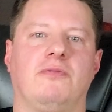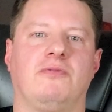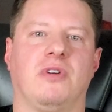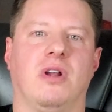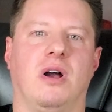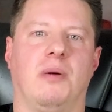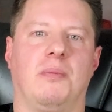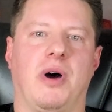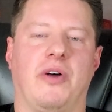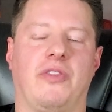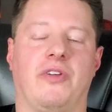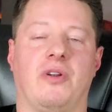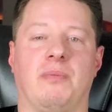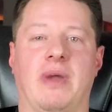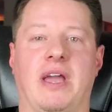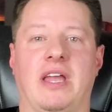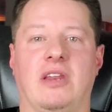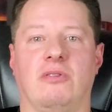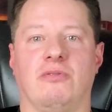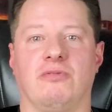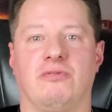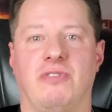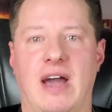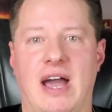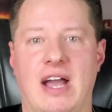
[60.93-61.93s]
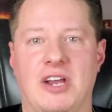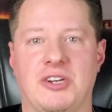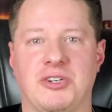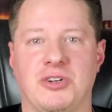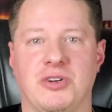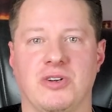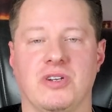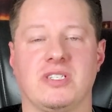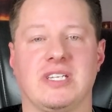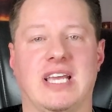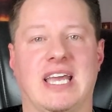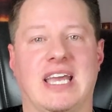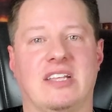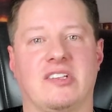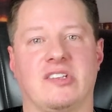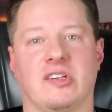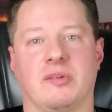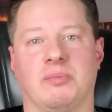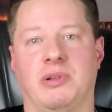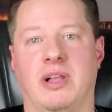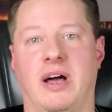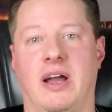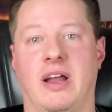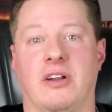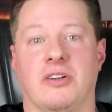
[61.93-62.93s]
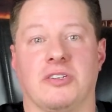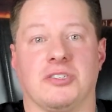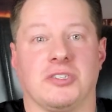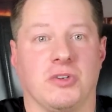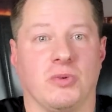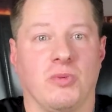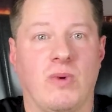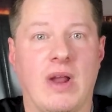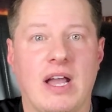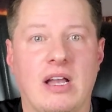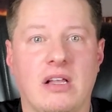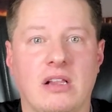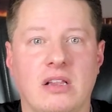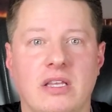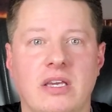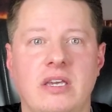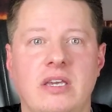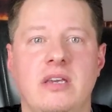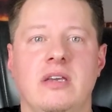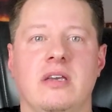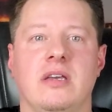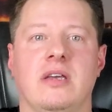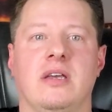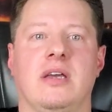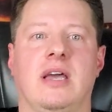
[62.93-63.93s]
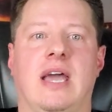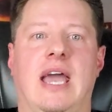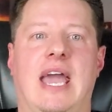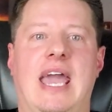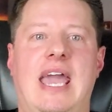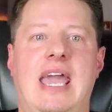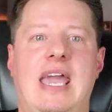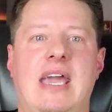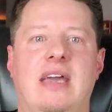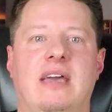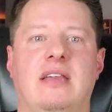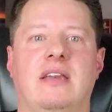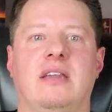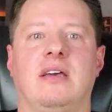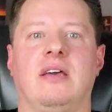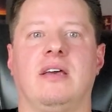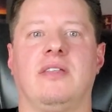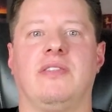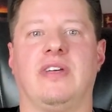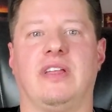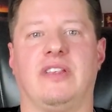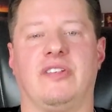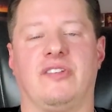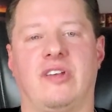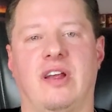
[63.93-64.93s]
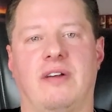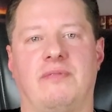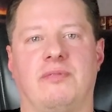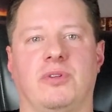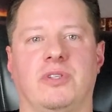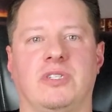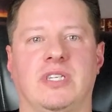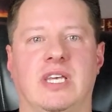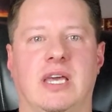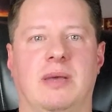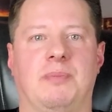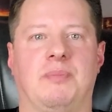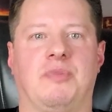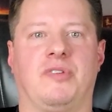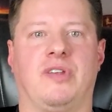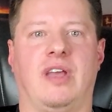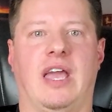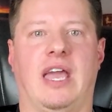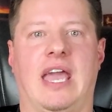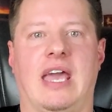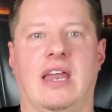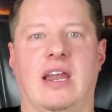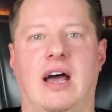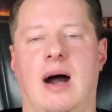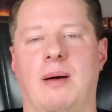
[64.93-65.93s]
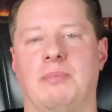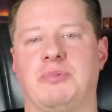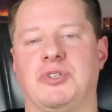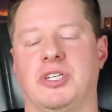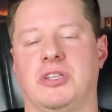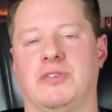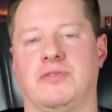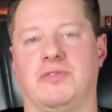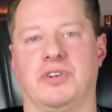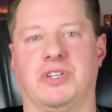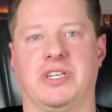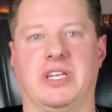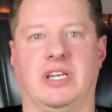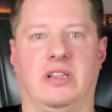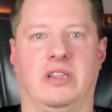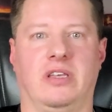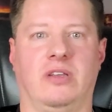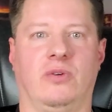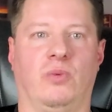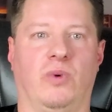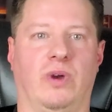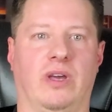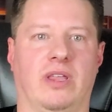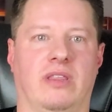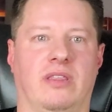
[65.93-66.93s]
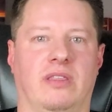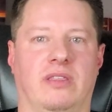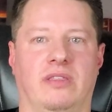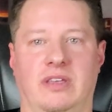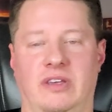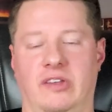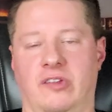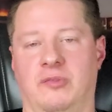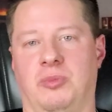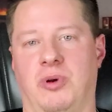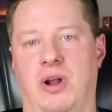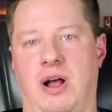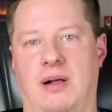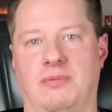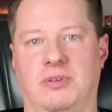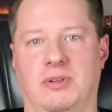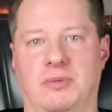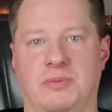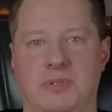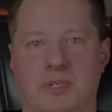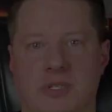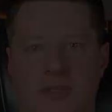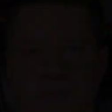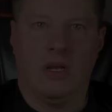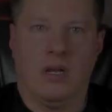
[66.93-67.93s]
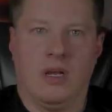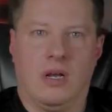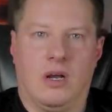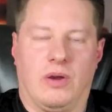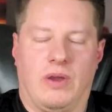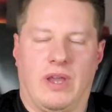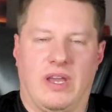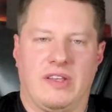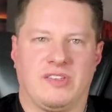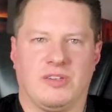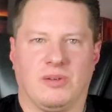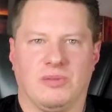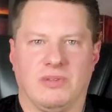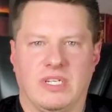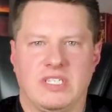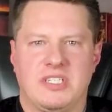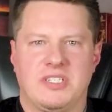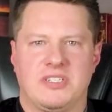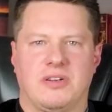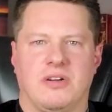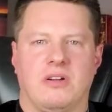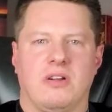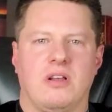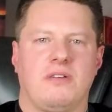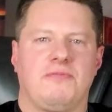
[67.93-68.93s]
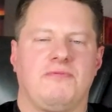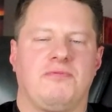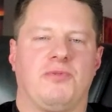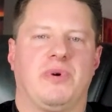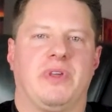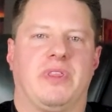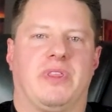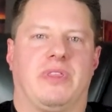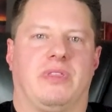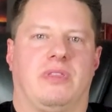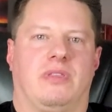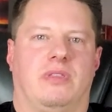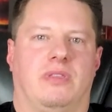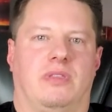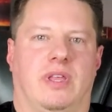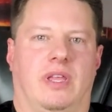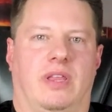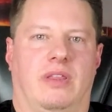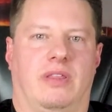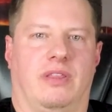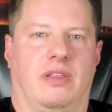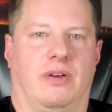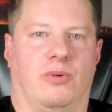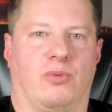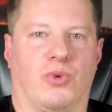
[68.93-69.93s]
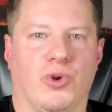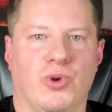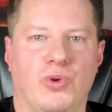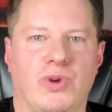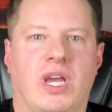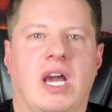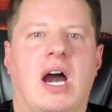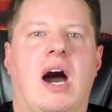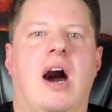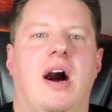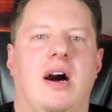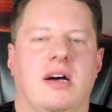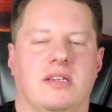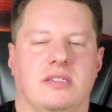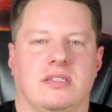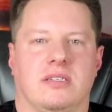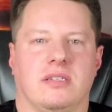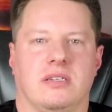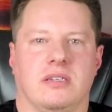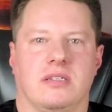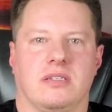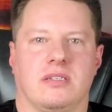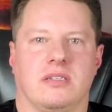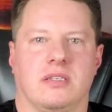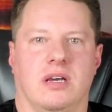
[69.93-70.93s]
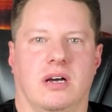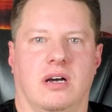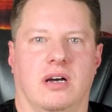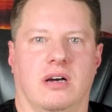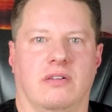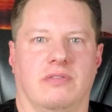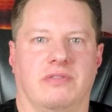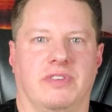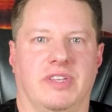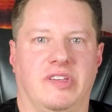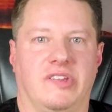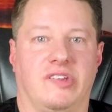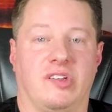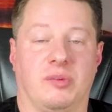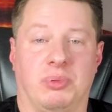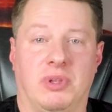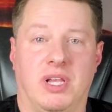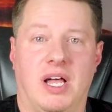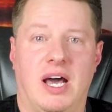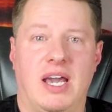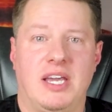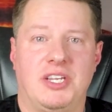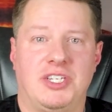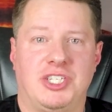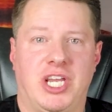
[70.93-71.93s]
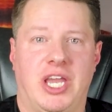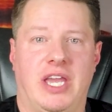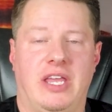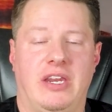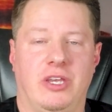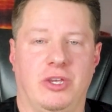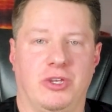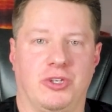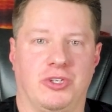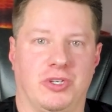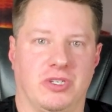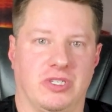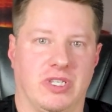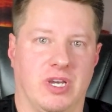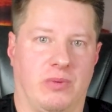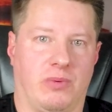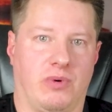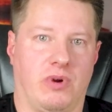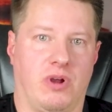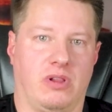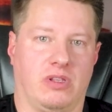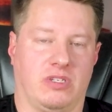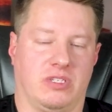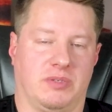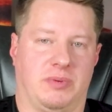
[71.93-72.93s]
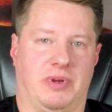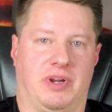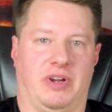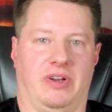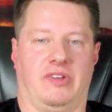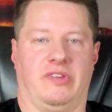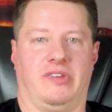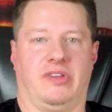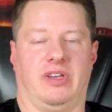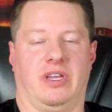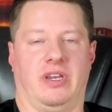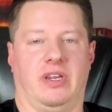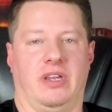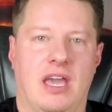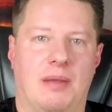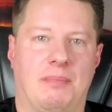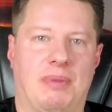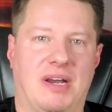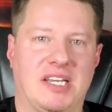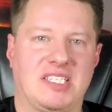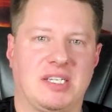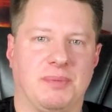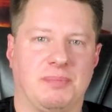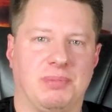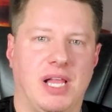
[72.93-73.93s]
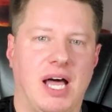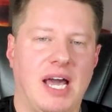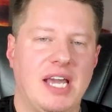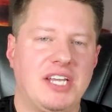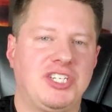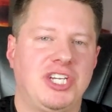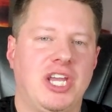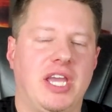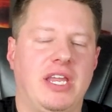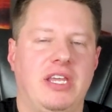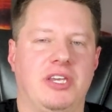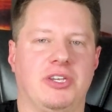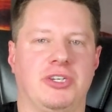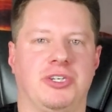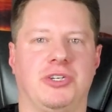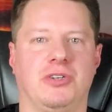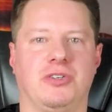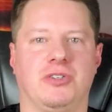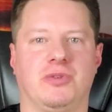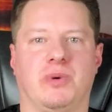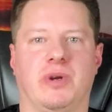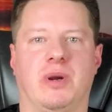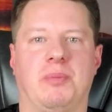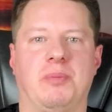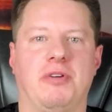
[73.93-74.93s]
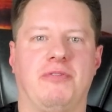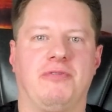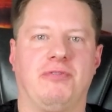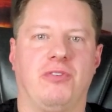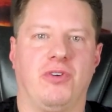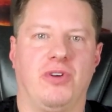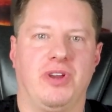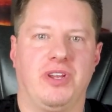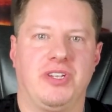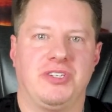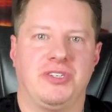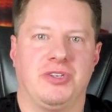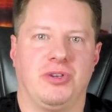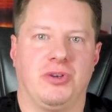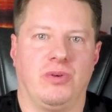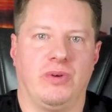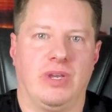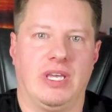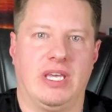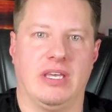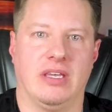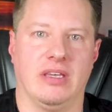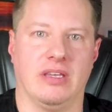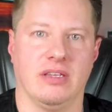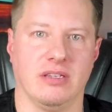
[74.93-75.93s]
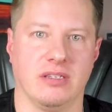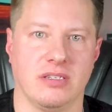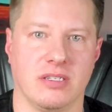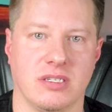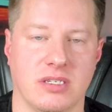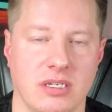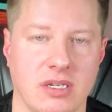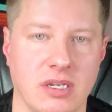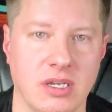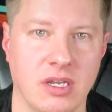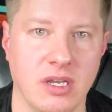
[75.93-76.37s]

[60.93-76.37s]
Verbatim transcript: from other manufacturers and suppliers directly, and then several tips and options for dealing with these problems. Okay, so let's start off with the, the root causes of the supply chain issues that we're all experiencing. And by supply chain issues, what I'm referring to is